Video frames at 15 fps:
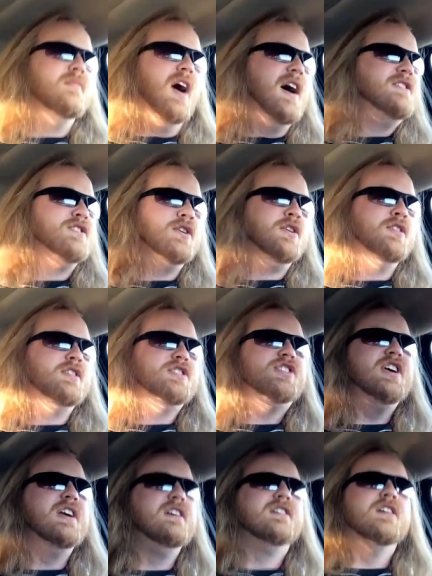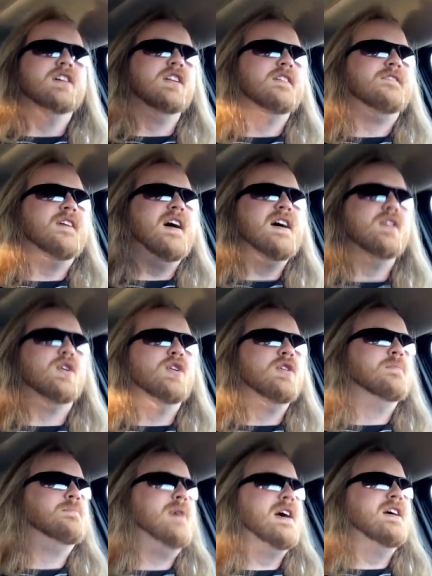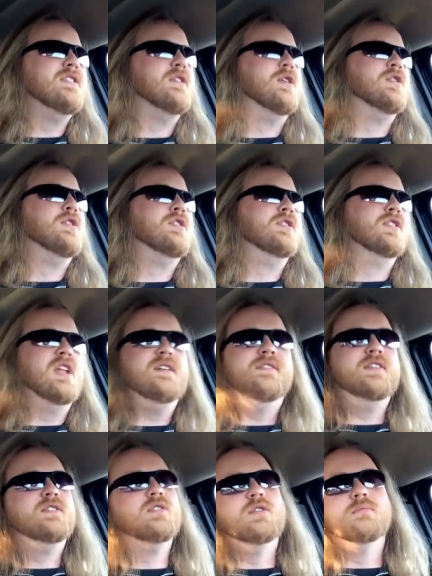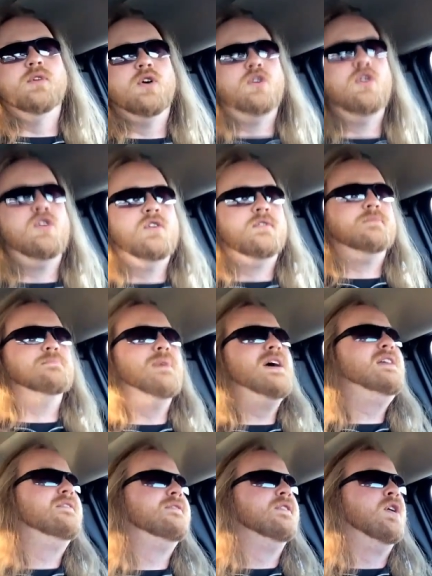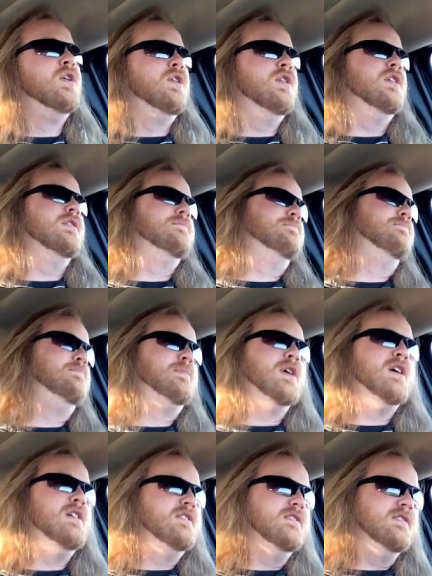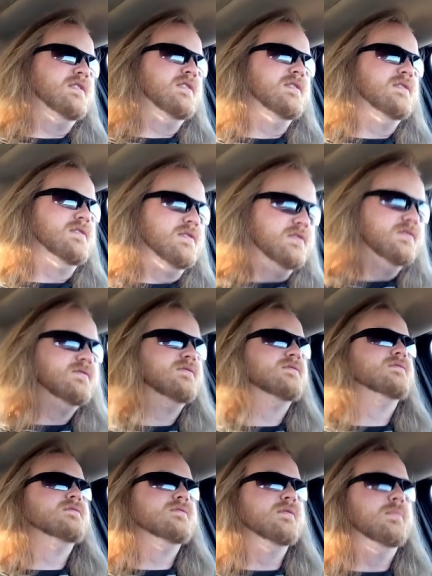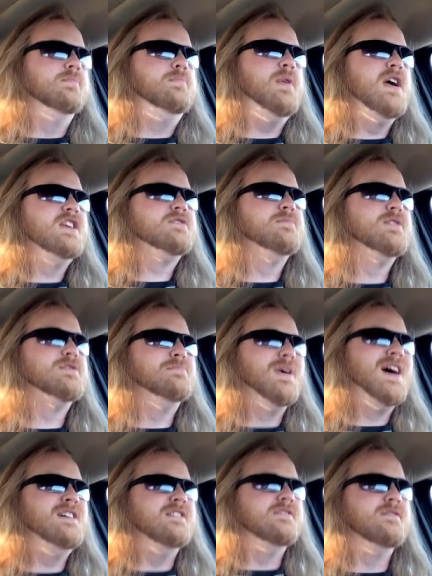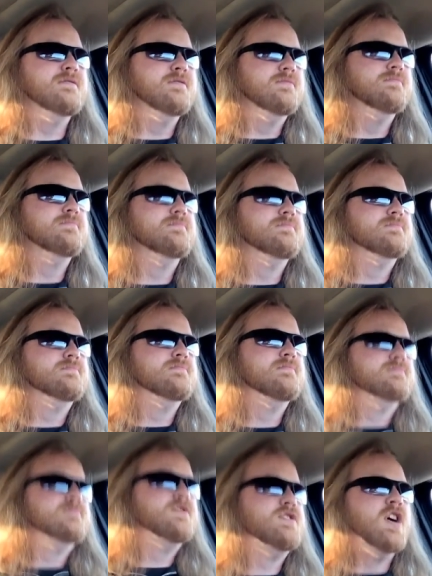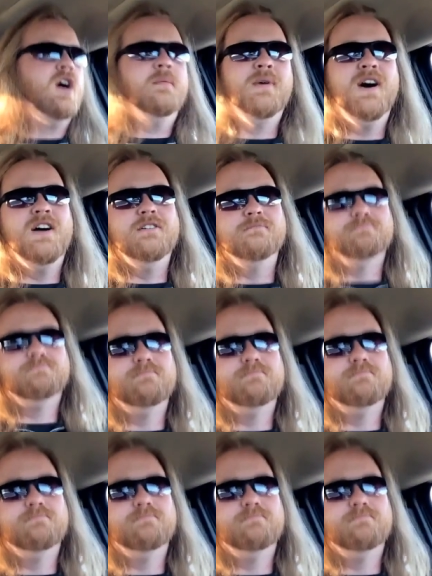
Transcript: I told her she can girlify the whole ba- the whole living room, the whole main floor, but basement's mine. It's all mine.